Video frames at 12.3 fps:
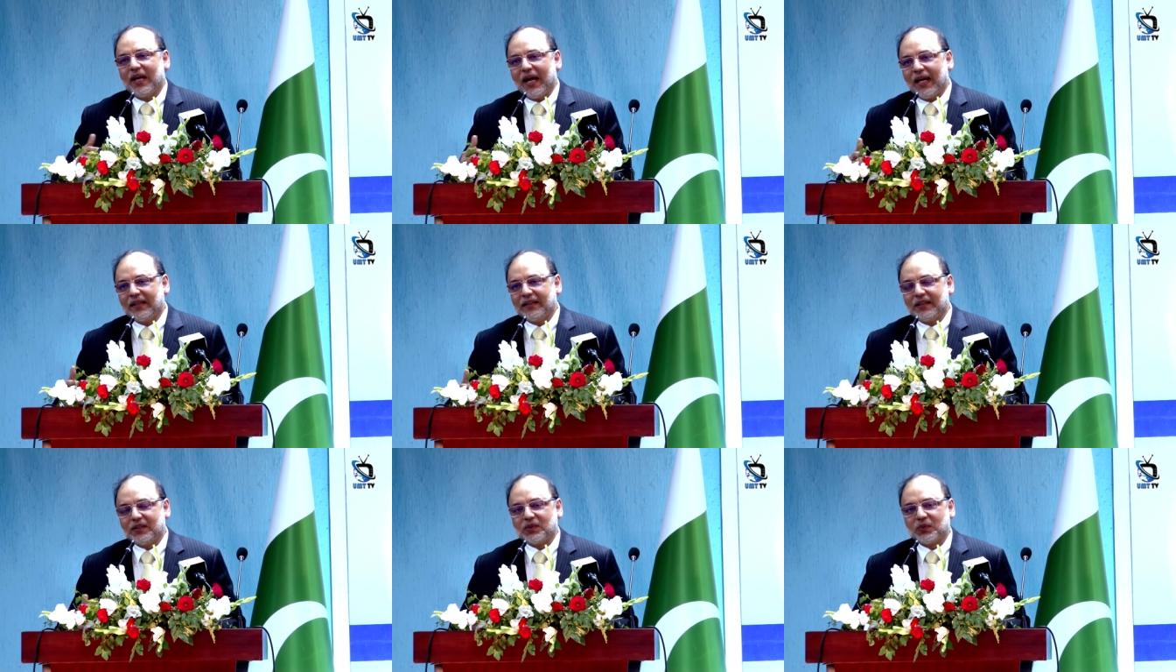and
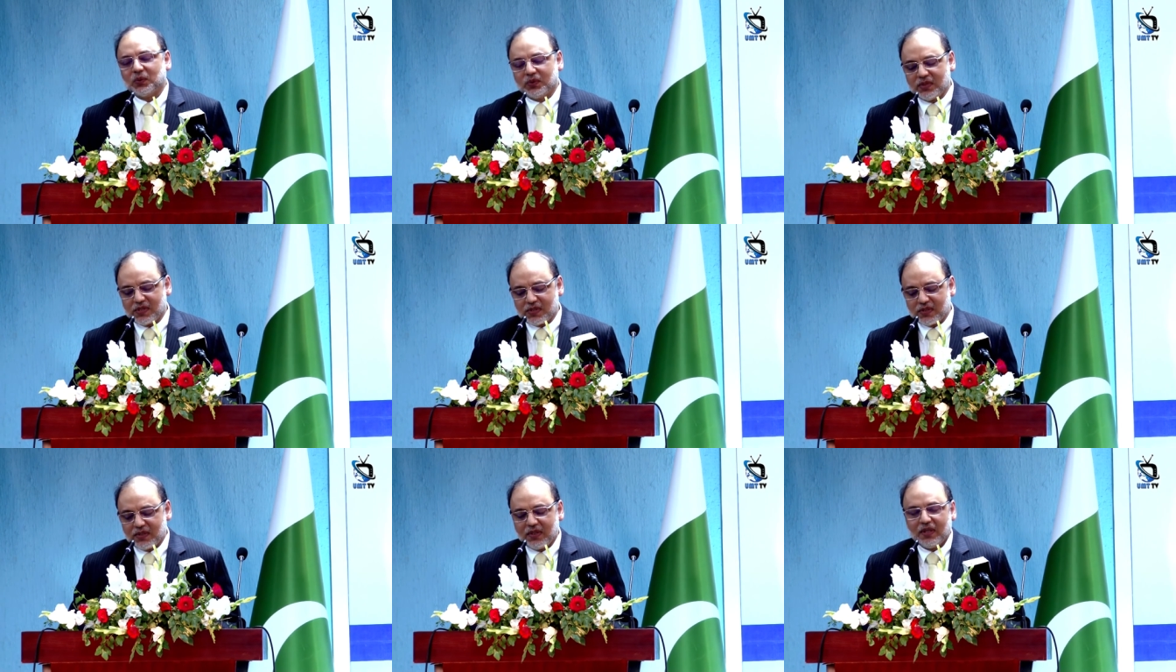the students,
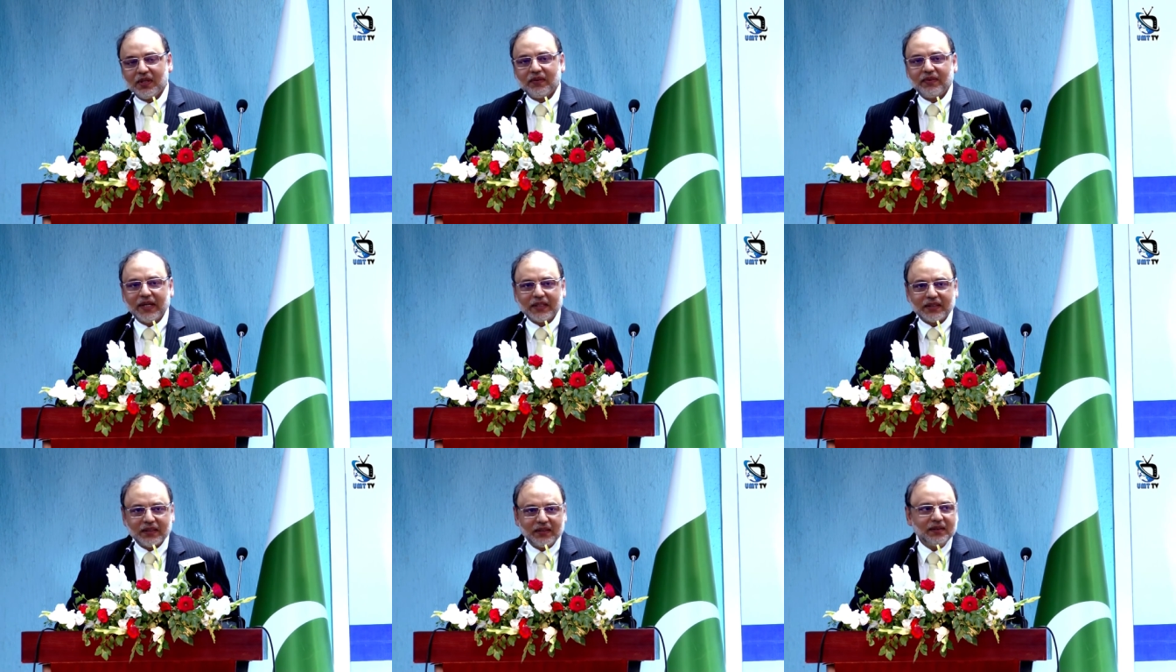
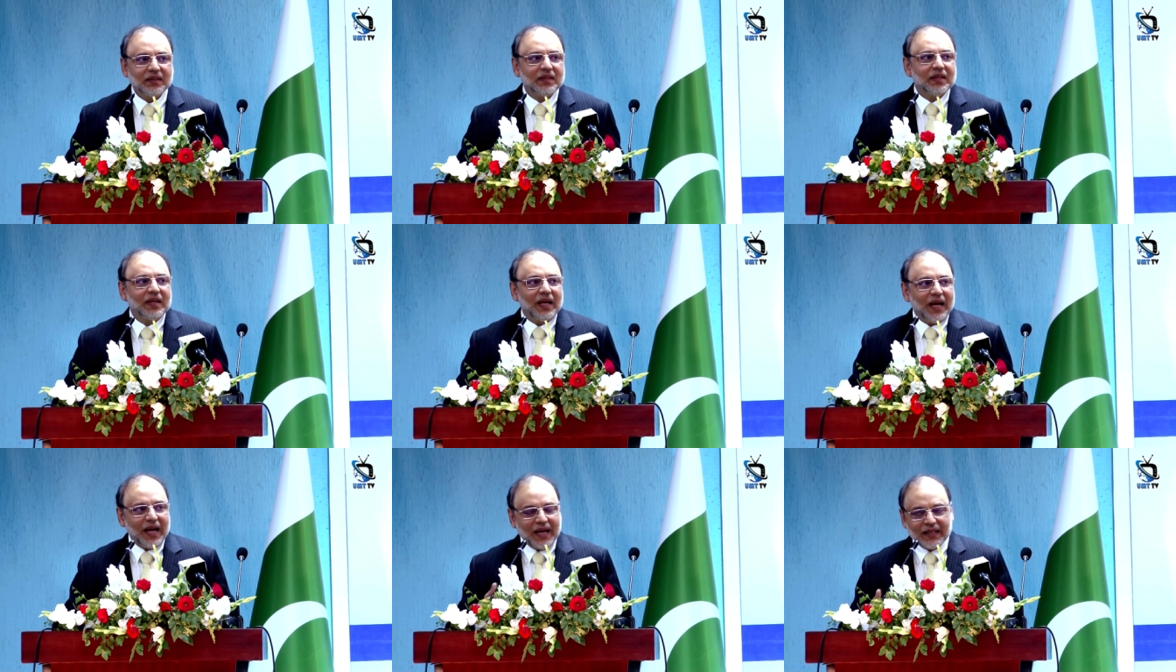rector
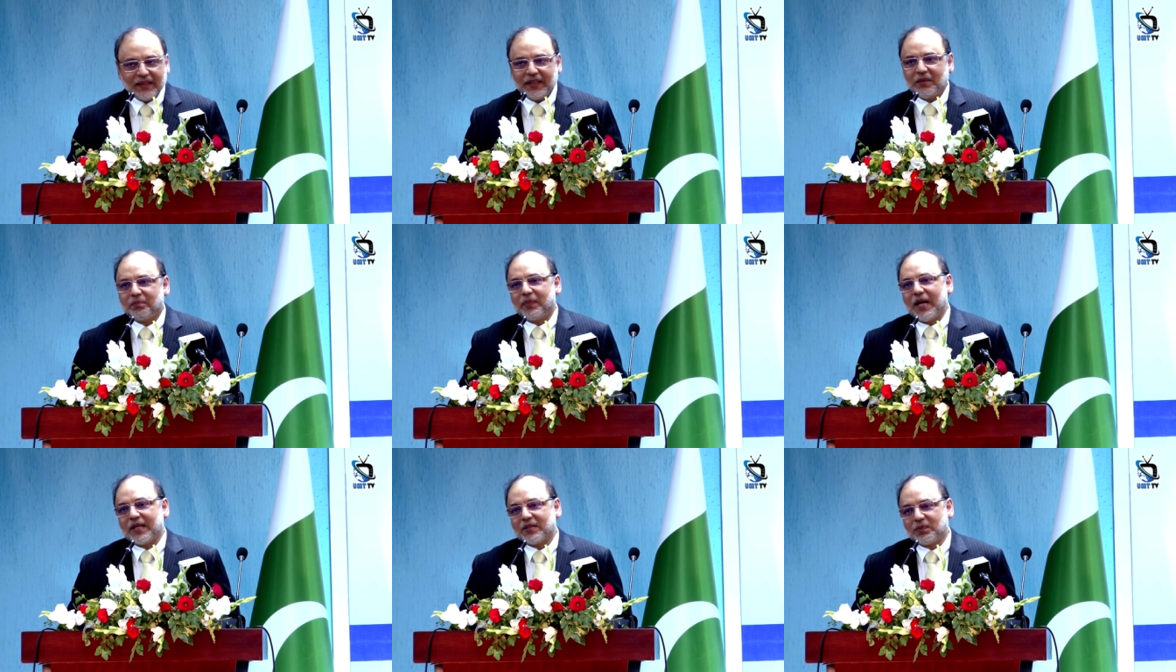and the
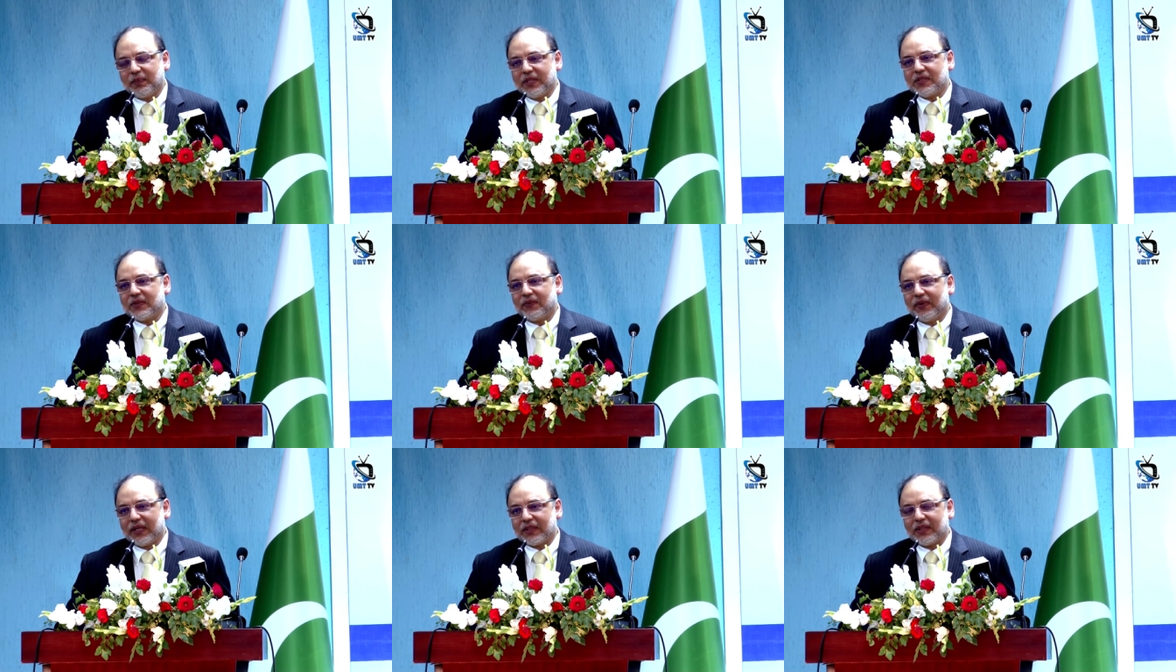participants,
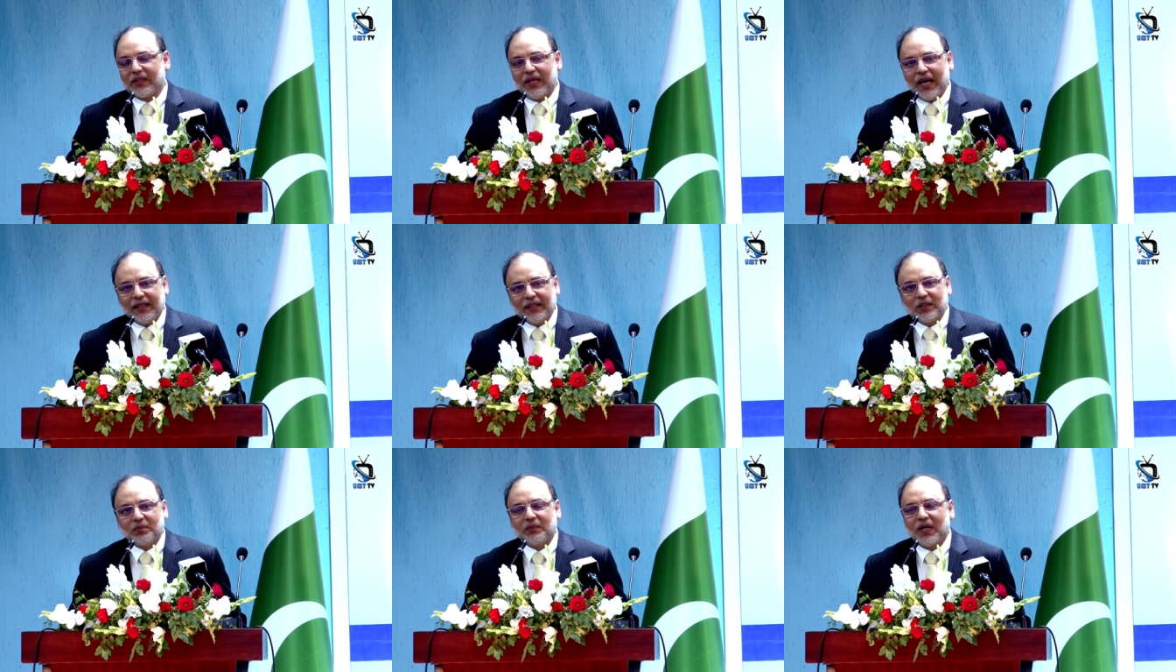rector and
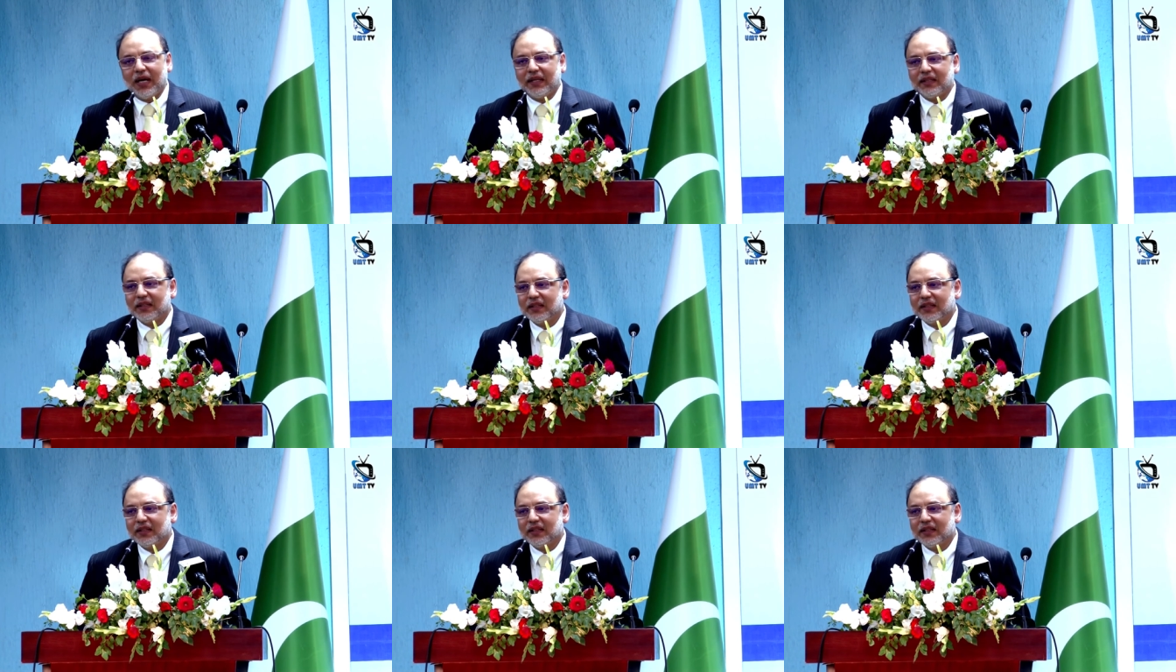alumni,